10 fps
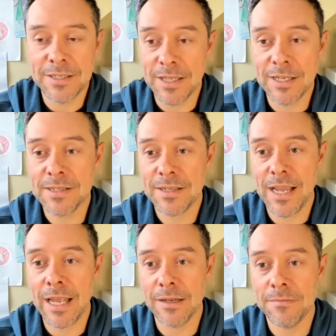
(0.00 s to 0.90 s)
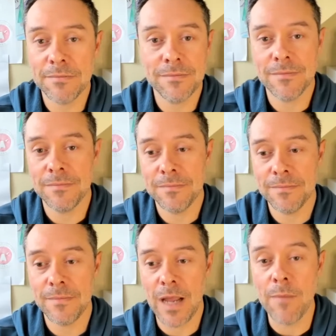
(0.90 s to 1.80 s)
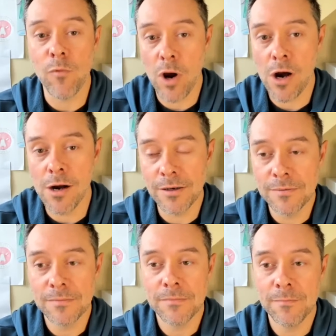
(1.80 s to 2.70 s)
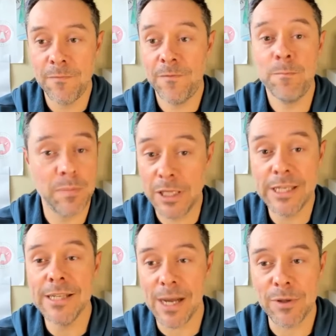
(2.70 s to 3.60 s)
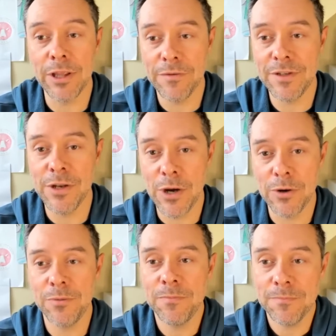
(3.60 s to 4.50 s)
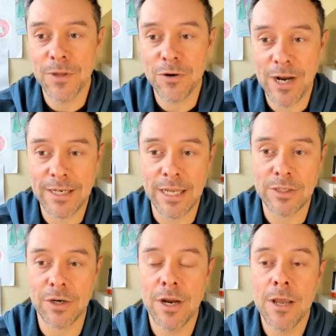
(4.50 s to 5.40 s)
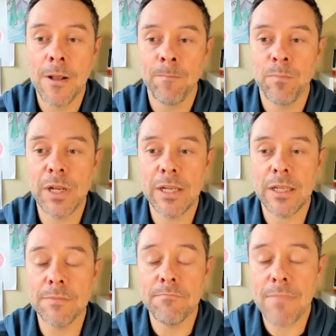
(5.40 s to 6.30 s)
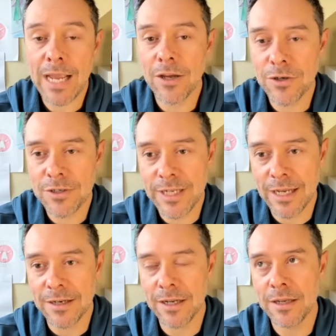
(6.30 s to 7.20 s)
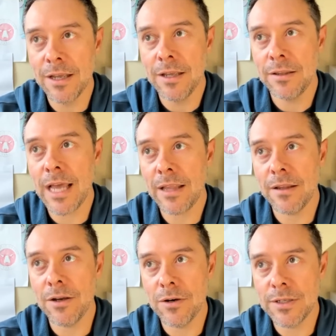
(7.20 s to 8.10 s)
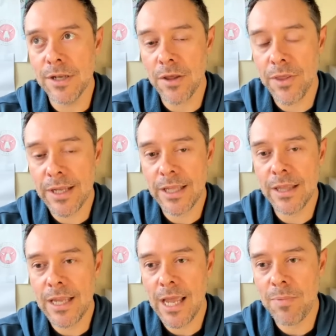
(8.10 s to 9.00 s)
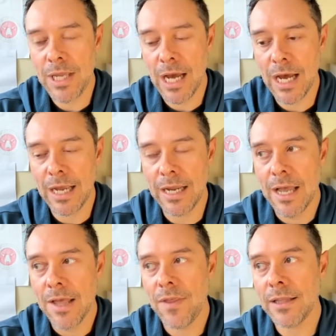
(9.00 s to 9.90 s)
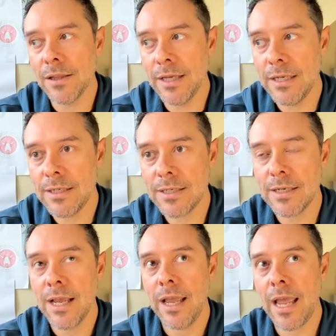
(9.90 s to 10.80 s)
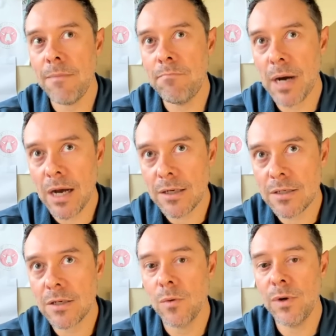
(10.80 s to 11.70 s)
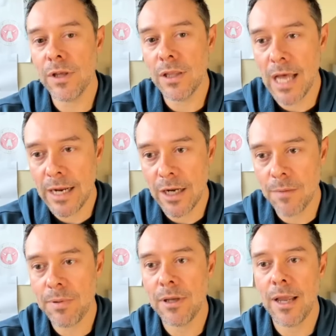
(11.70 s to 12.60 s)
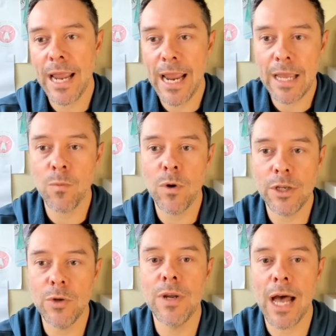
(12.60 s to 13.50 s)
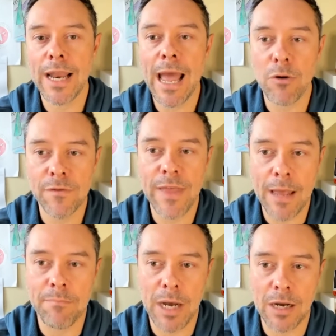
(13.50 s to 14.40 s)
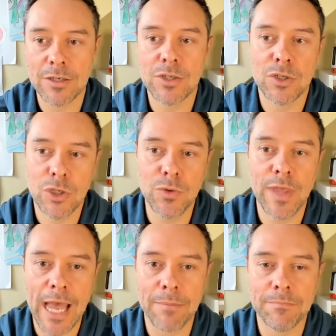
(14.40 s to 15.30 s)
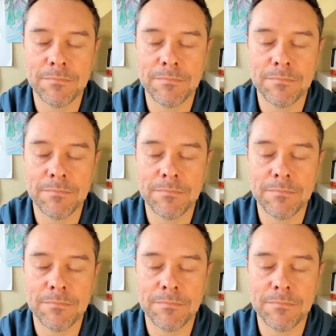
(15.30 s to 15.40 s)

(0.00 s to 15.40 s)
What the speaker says: to this and I'm wrong, please, I would love to know the correct answer. But it's my understanding that there is nothing in the API that links a box with a lineup and what you got out of that box to that